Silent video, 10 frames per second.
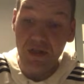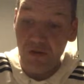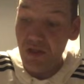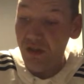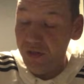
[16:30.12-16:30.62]

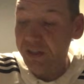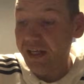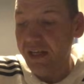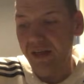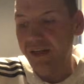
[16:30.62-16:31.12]
another
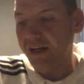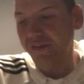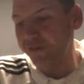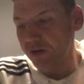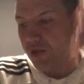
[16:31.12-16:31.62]
guy, and I
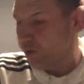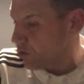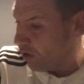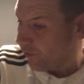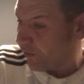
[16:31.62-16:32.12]
felt so
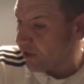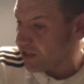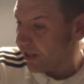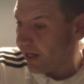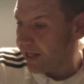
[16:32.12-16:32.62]
sorry for this
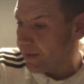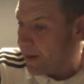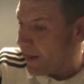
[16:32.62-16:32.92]
guy, and